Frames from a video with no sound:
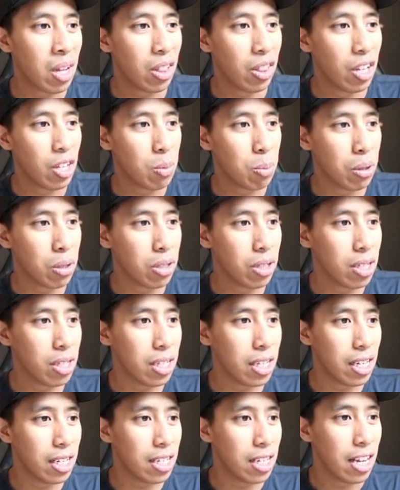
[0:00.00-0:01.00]
This person
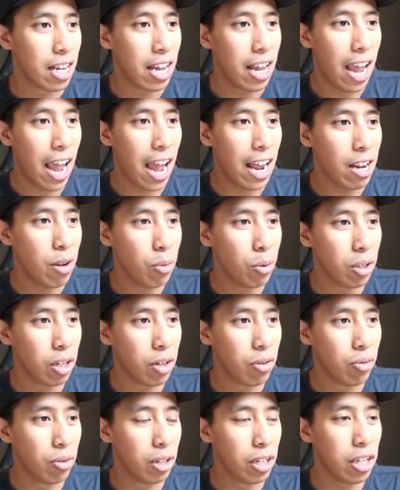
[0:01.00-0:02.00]
says anyone
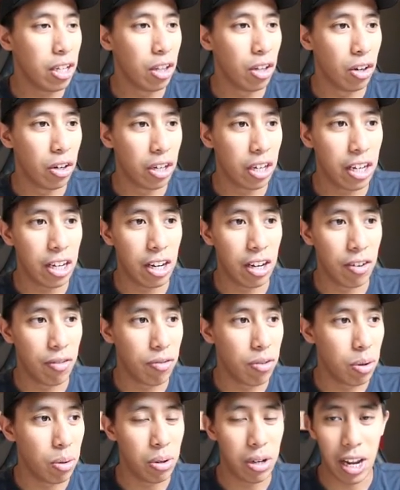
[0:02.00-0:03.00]
can really learn it in a
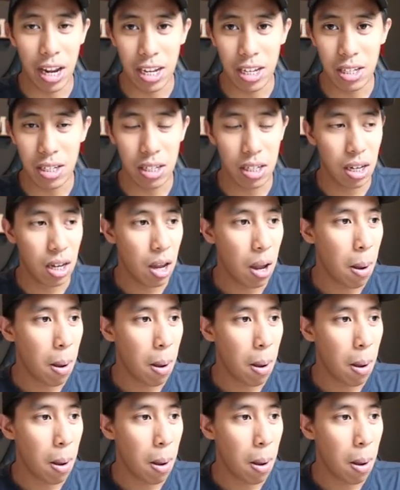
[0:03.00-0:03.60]
few days,